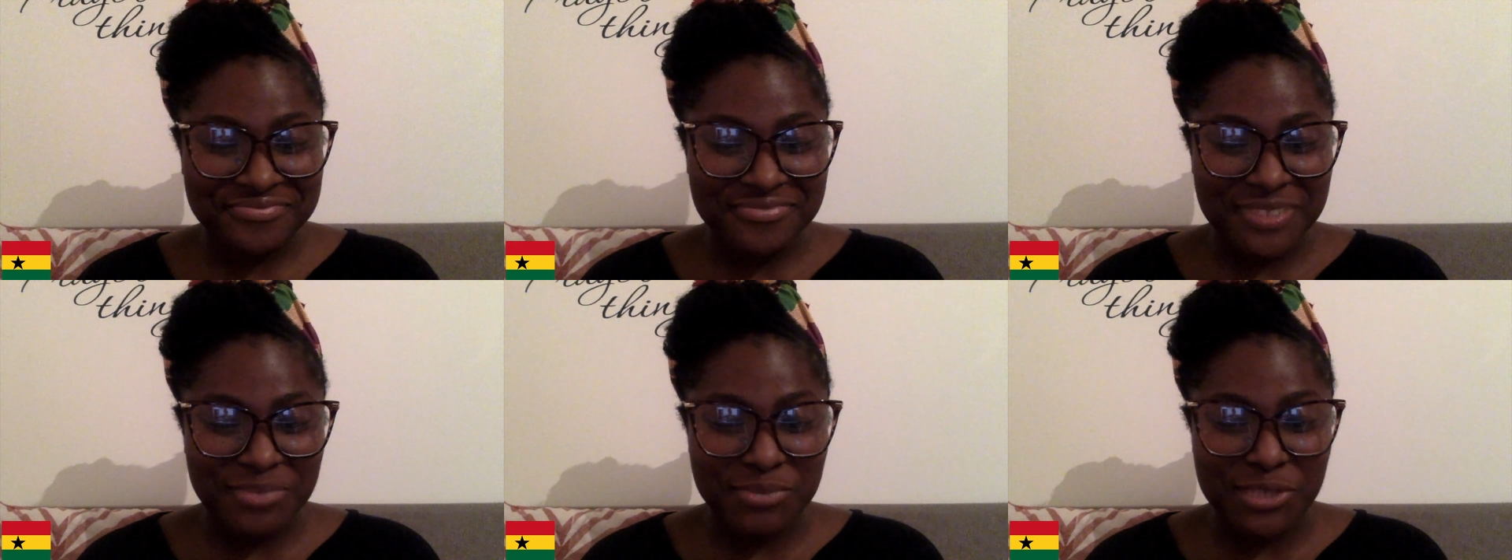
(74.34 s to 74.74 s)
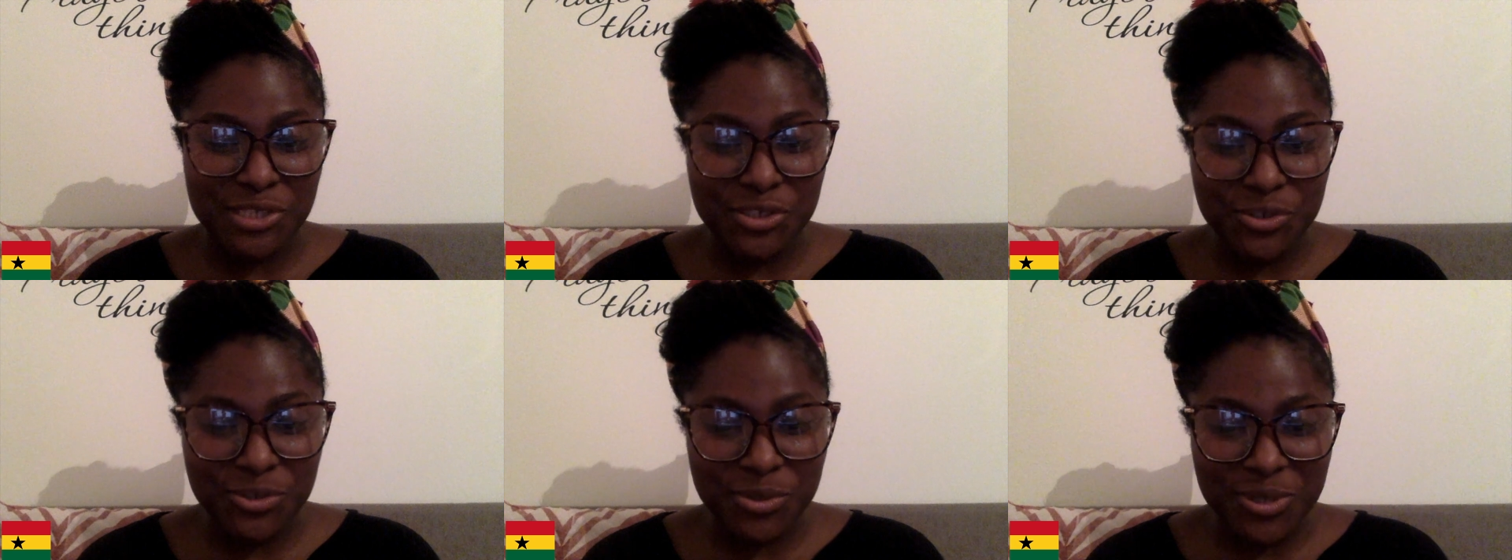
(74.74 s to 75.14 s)
Number
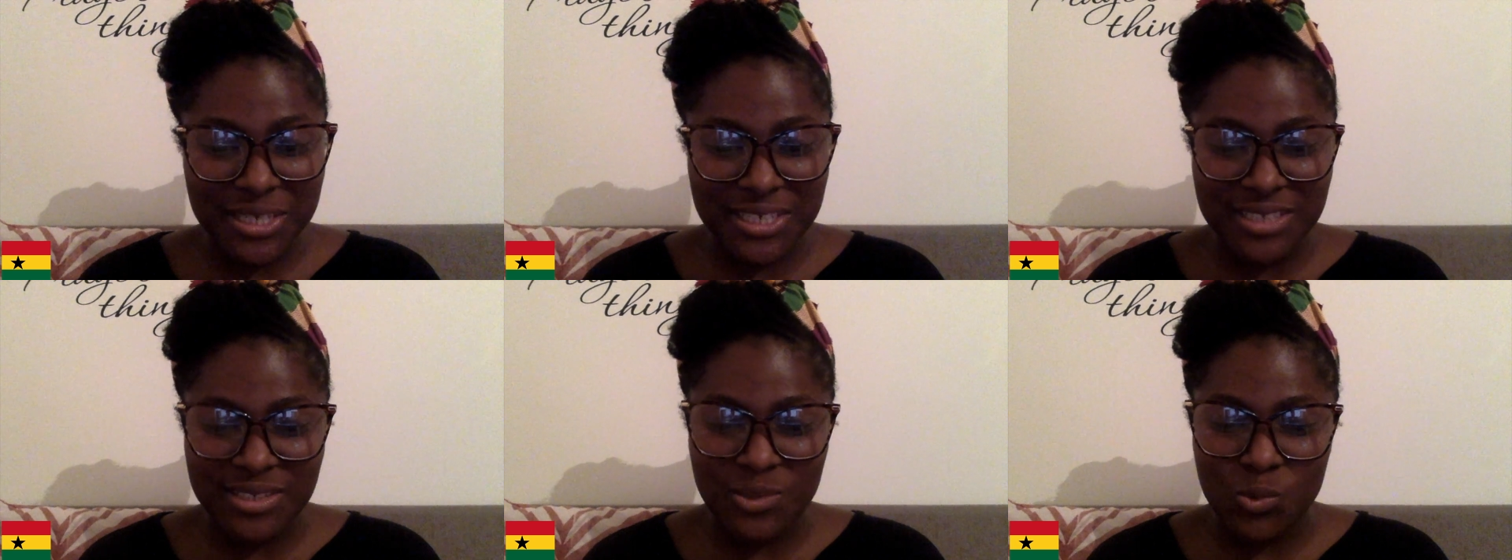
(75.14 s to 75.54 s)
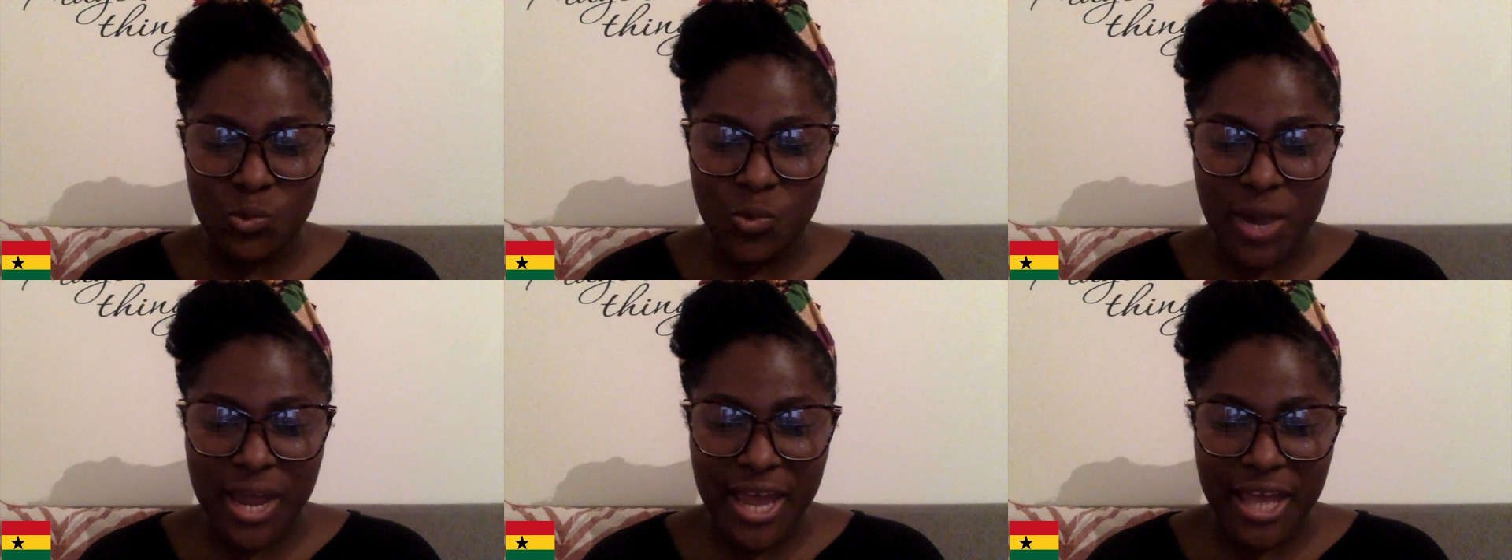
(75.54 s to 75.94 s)
two is,
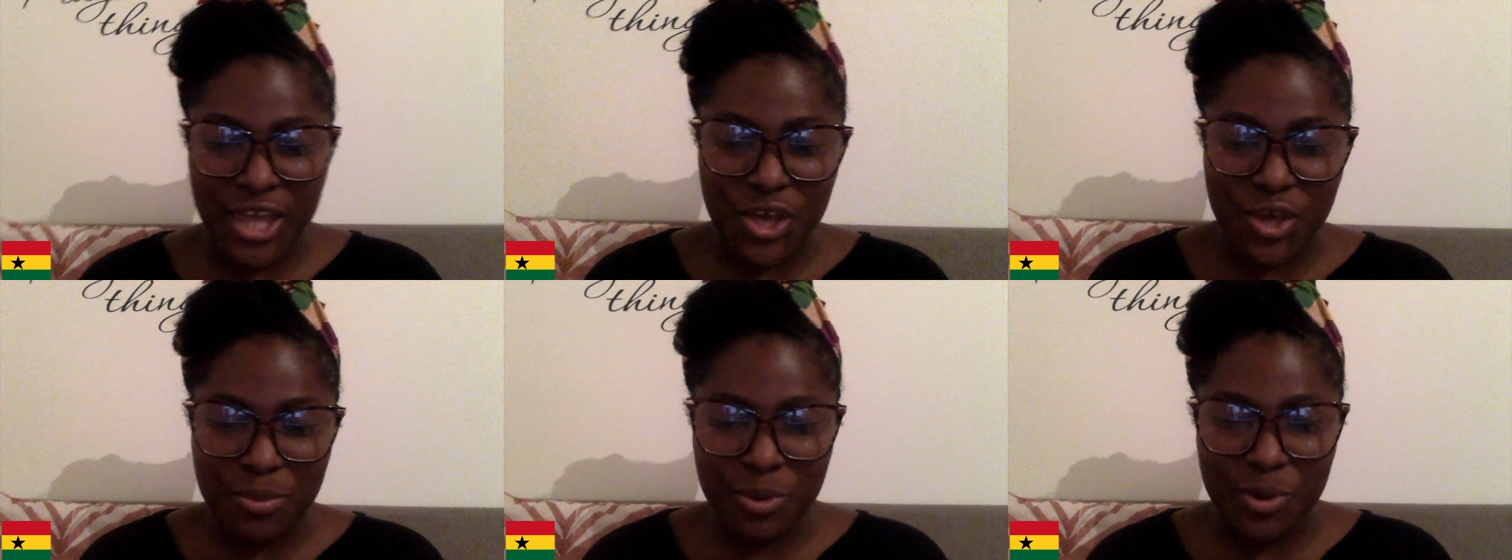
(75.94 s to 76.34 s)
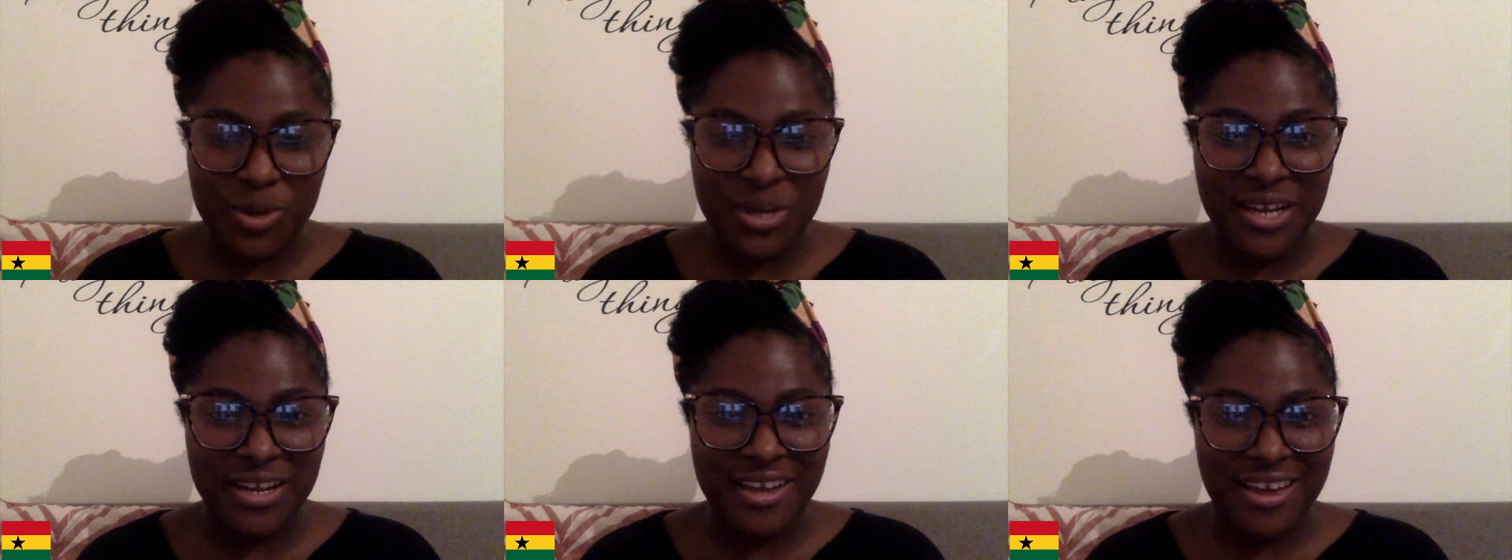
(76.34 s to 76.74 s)
were you born
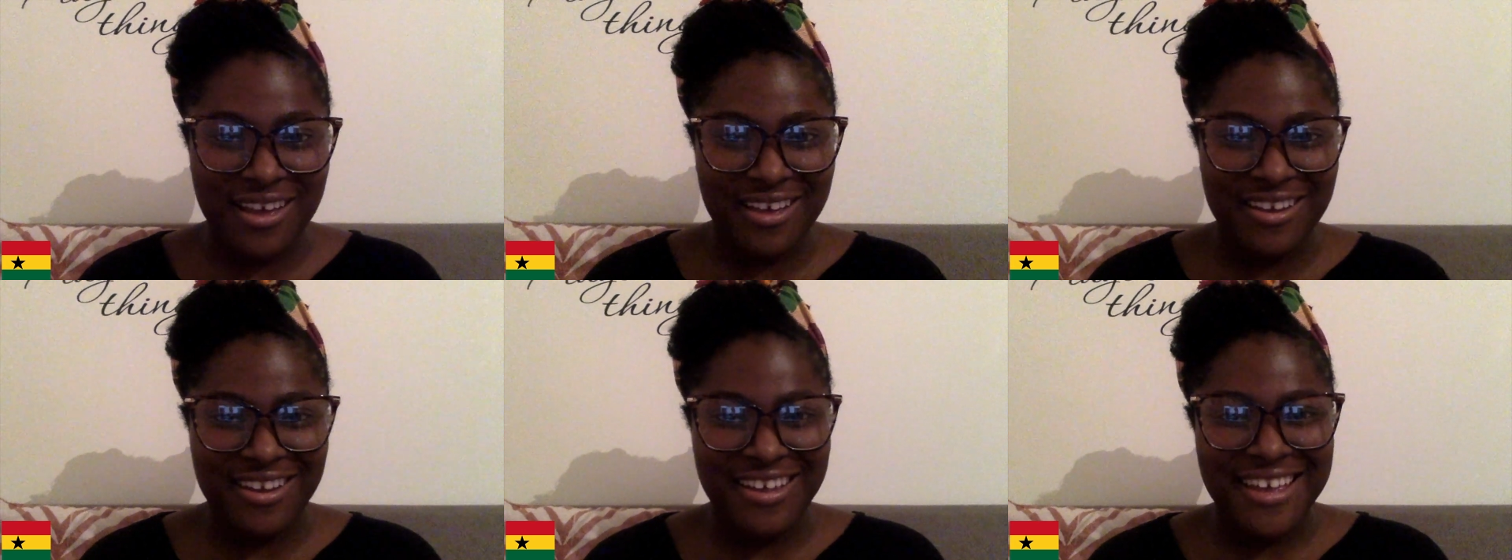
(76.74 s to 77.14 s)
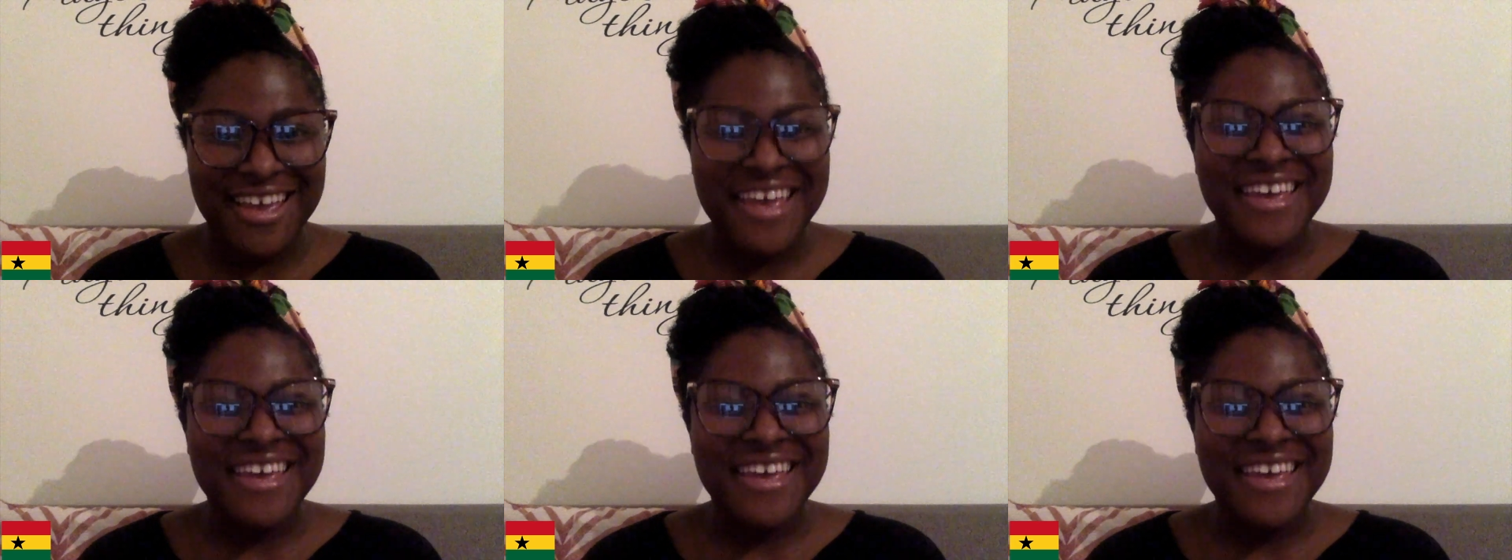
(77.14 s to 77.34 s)
in Ghana?